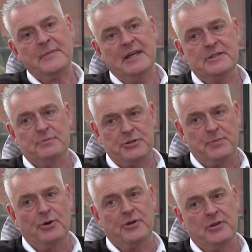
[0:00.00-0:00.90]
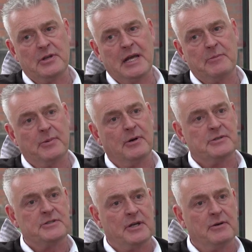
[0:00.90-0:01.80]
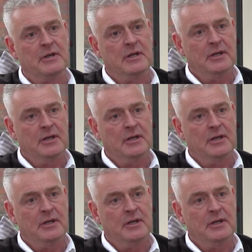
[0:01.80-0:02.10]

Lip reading: and it's much broader than the Labour Party. So